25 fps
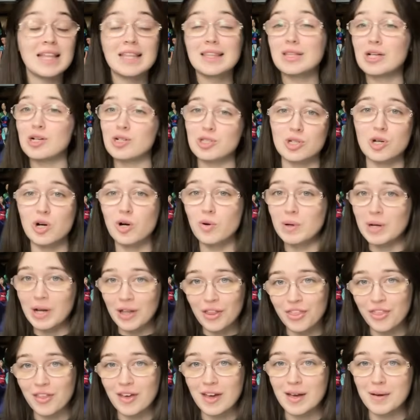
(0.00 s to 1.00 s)
There's no real
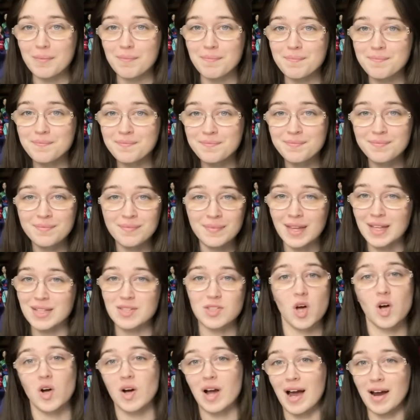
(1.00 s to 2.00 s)
theme. It's
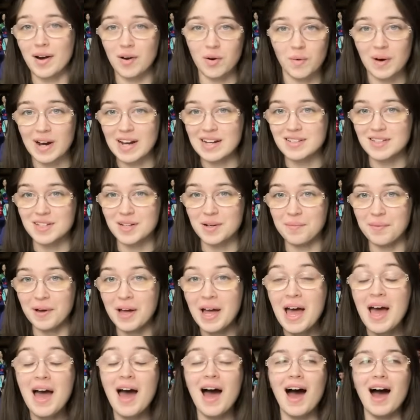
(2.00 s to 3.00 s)
all kind of random,
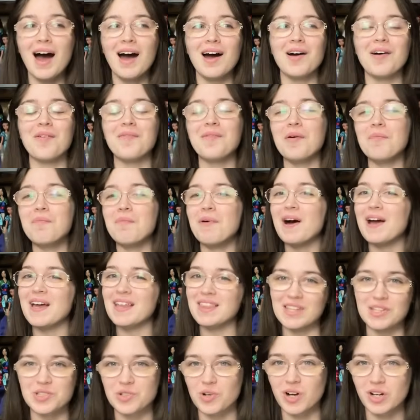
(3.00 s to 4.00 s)
um, but
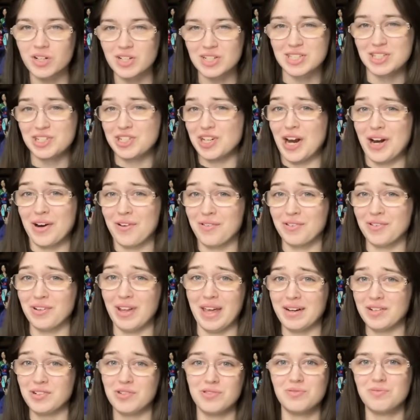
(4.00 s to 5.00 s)
these are all just
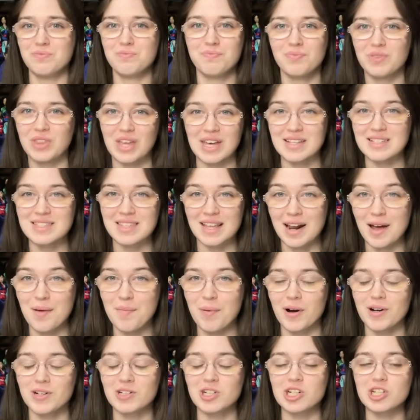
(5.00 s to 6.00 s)
like things that I
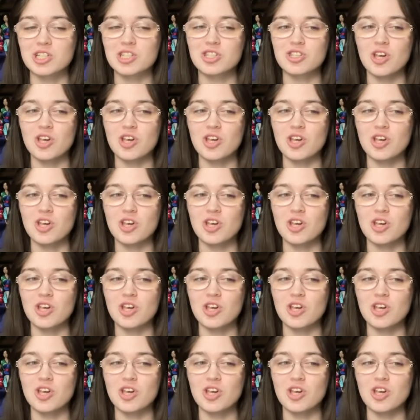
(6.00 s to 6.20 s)
purchased.